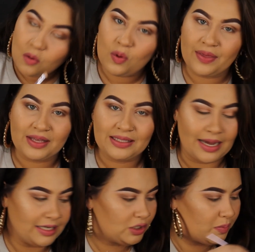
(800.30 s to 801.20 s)
with a
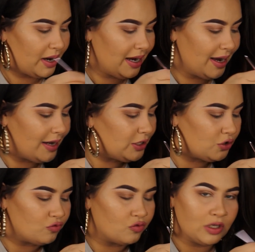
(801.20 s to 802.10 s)
setting spray, and
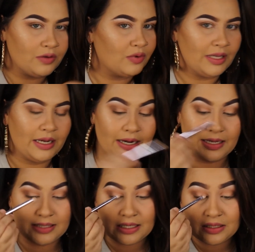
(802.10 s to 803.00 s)
it's really, really gonna
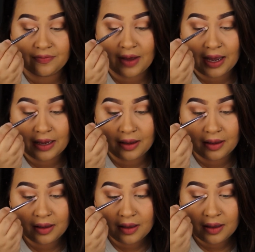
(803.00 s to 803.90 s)
intensify.
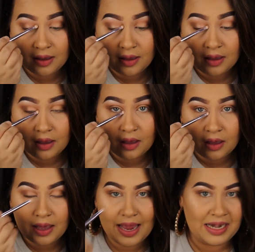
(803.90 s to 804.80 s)

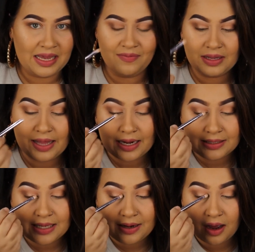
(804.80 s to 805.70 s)
And even, like I
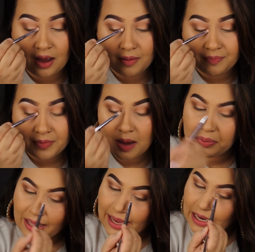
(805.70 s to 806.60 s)
said,
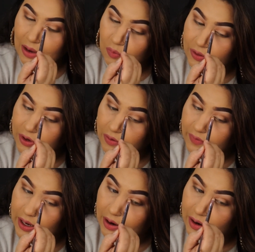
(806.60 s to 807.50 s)
applying it with your
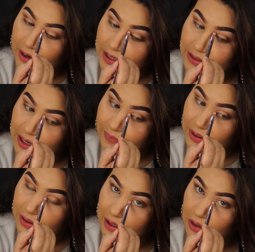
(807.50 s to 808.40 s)
finger is
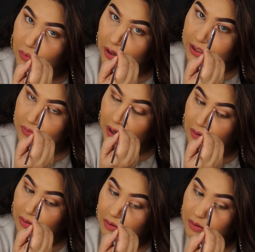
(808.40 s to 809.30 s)
definitely gonna work as well.